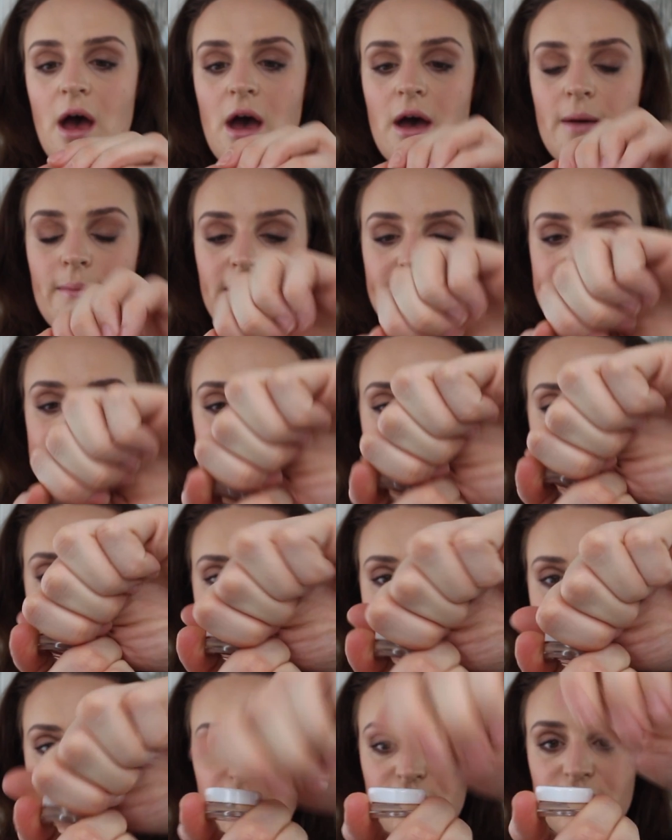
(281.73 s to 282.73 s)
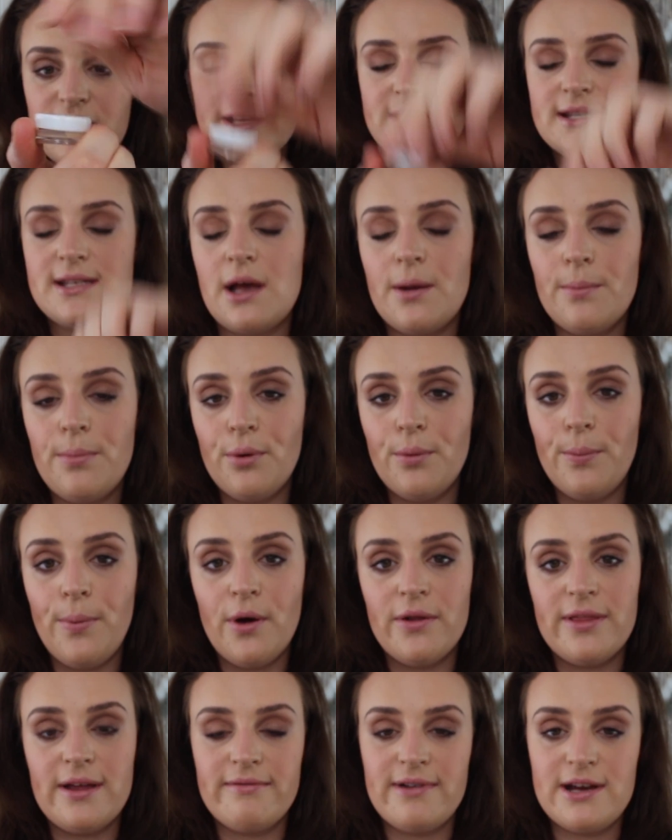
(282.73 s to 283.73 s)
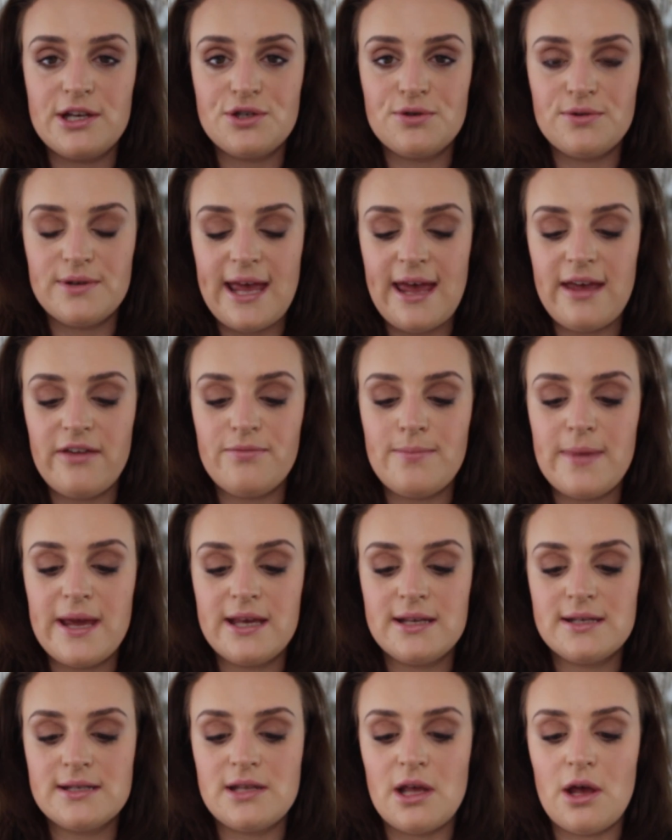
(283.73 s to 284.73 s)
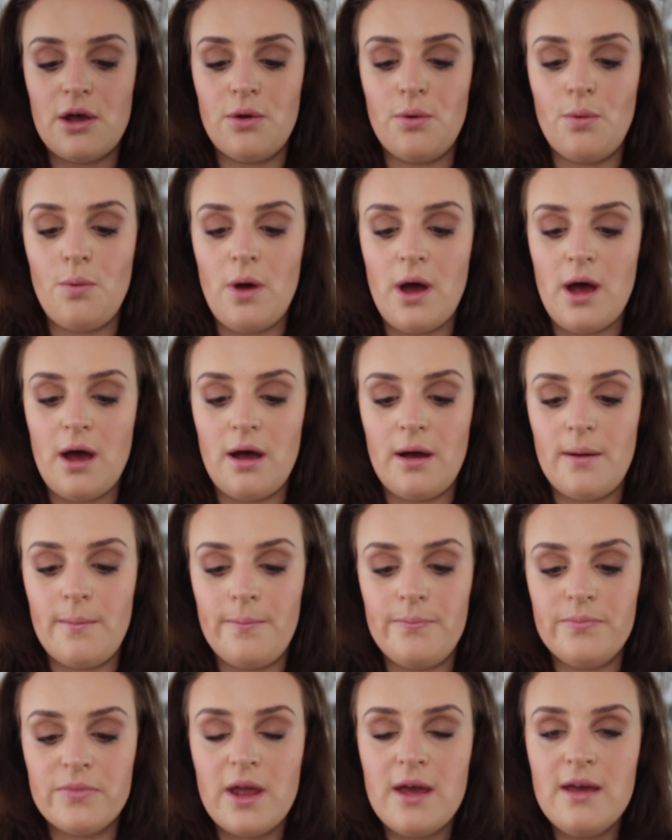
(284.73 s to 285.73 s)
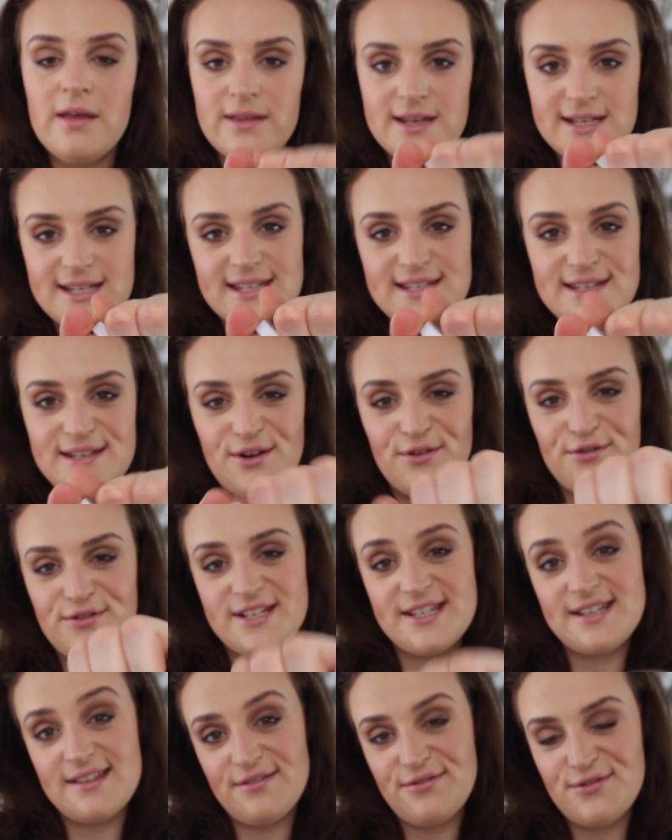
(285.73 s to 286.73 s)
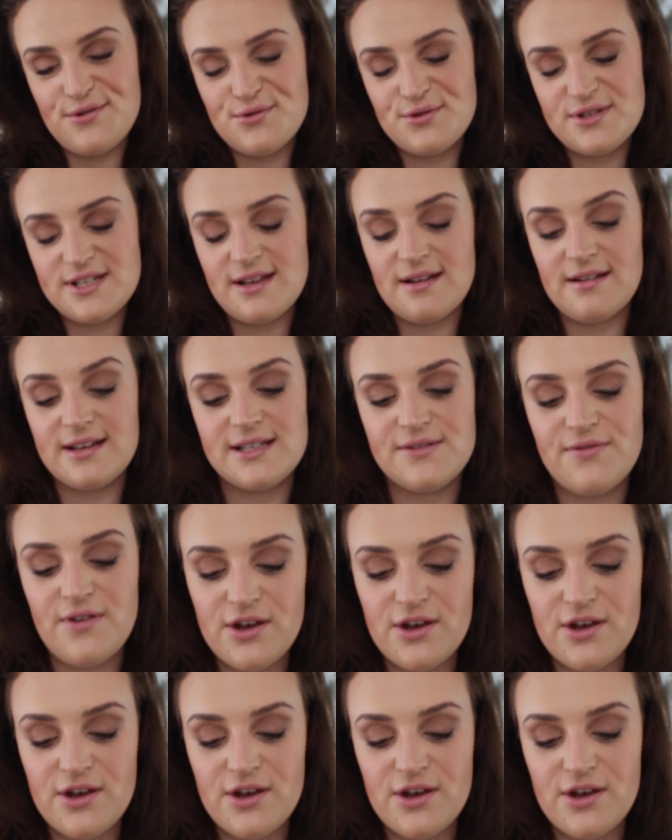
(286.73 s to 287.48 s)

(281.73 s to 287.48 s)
Again, this is only a sample pot that Rachel gave me, so this isn't obviously the full size